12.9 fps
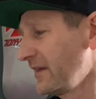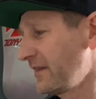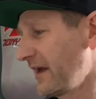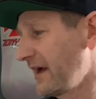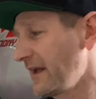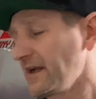
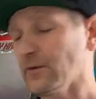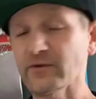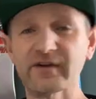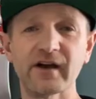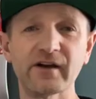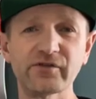that it
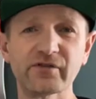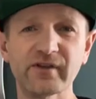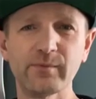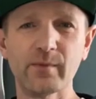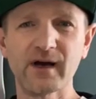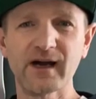was
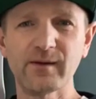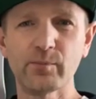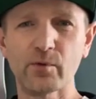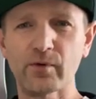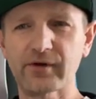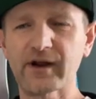actually my
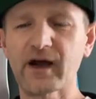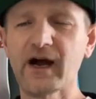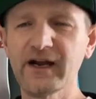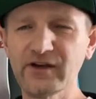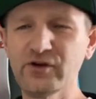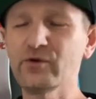board.
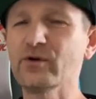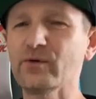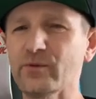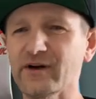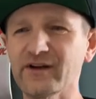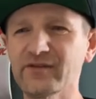I knew
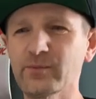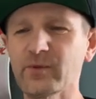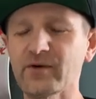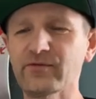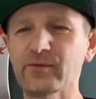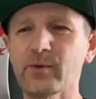it was,
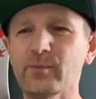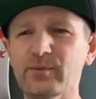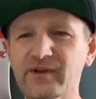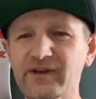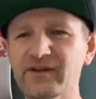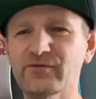but from a
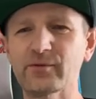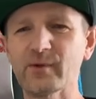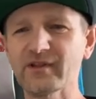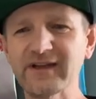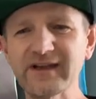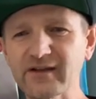police, from
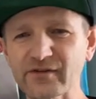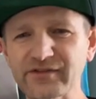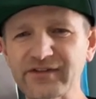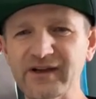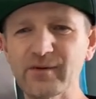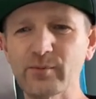a legal
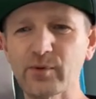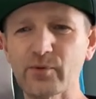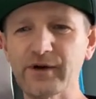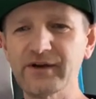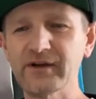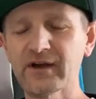
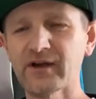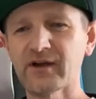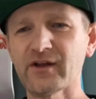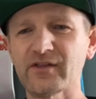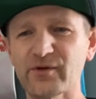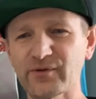standpoint,
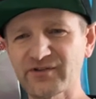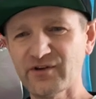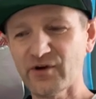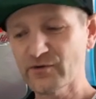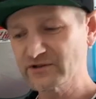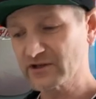there was
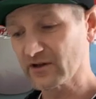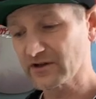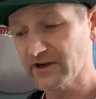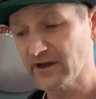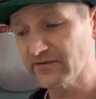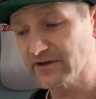no
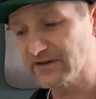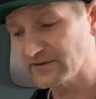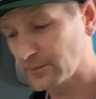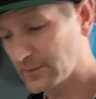solid evidence